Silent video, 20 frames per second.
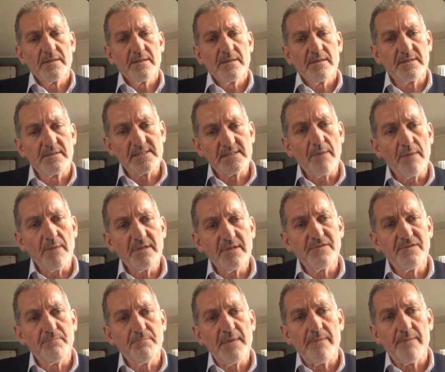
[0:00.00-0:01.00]
There's something
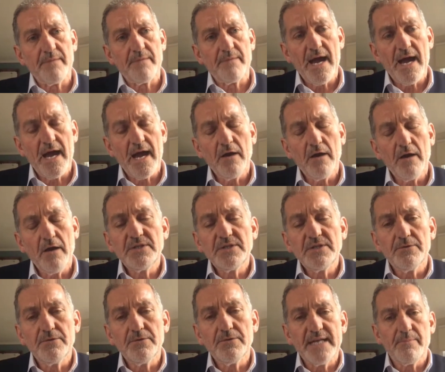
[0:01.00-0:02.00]
for me about how do
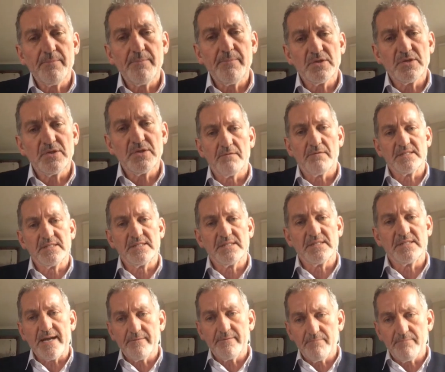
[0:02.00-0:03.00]
you enable yourself to
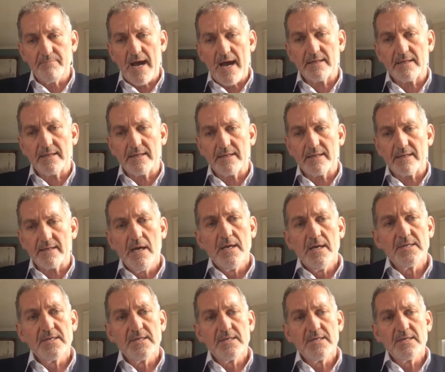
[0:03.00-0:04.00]
stand back
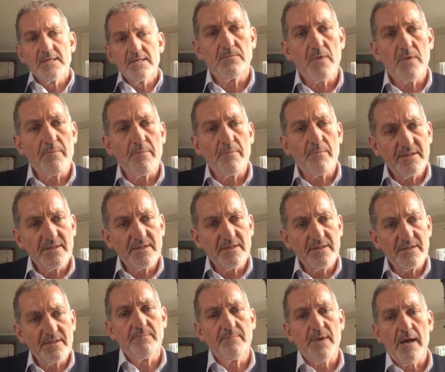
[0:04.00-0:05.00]
so that when we think
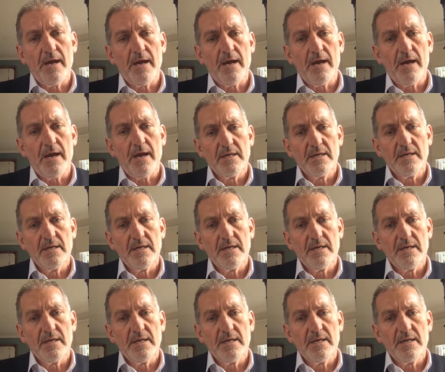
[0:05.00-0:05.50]
about